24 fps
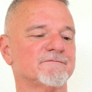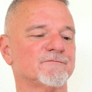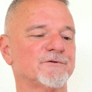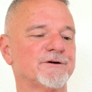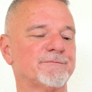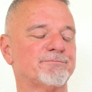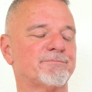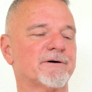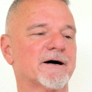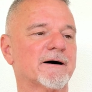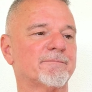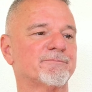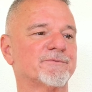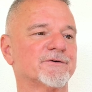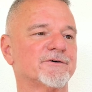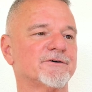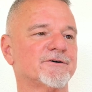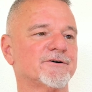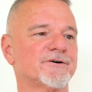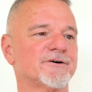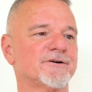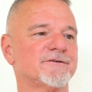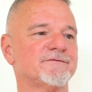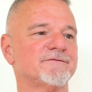we'd pop the
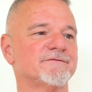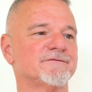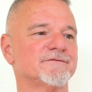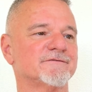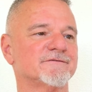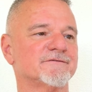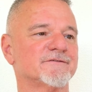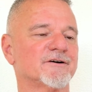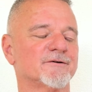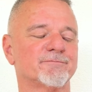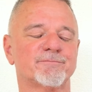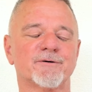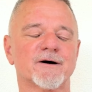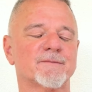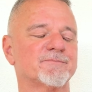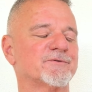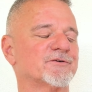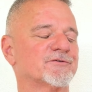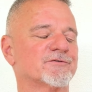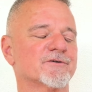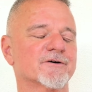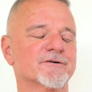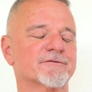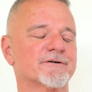hood or pop
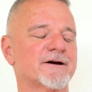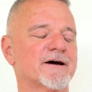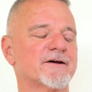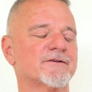the trunk